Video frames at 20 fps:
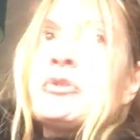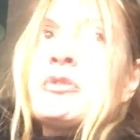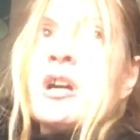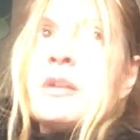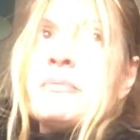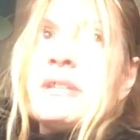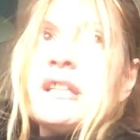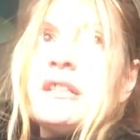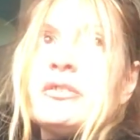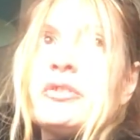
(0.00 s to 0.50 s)

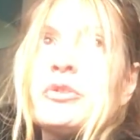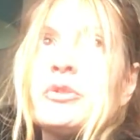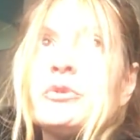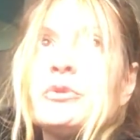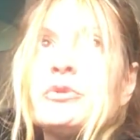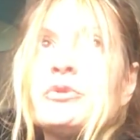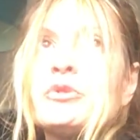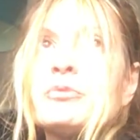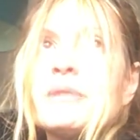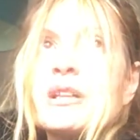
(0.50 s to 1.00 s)
come in
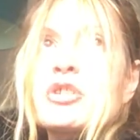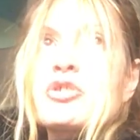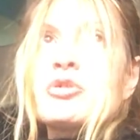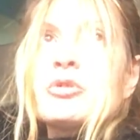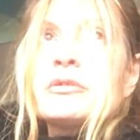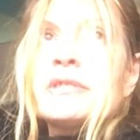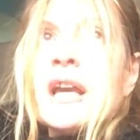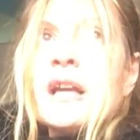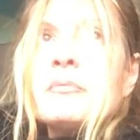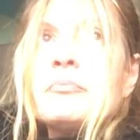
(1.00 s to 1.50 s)
to make sure
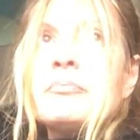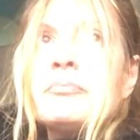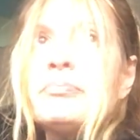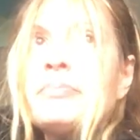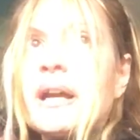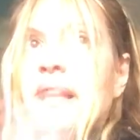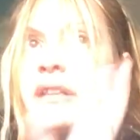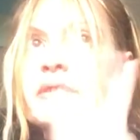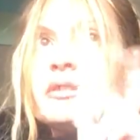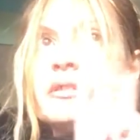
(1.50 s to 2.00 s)
that
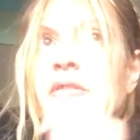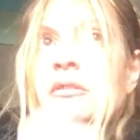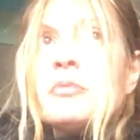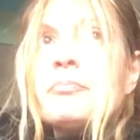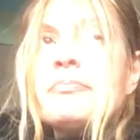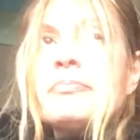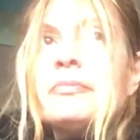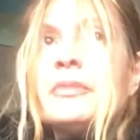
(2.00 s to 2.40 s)
Biden